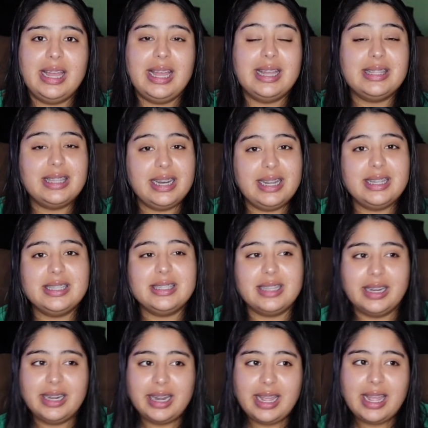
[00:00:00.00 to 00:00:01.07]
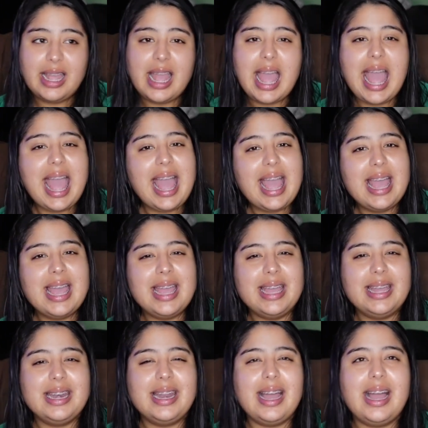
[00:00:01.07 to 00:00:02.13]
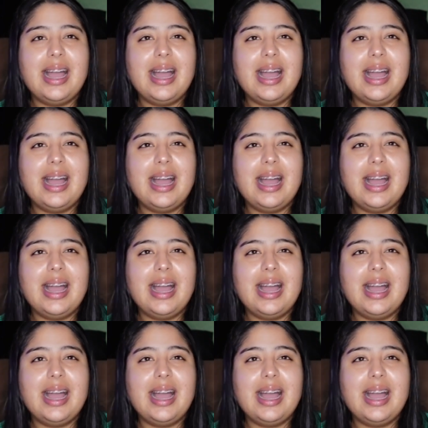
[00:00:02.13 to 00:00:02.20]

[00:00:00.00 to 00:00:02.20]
and today's Sunday, and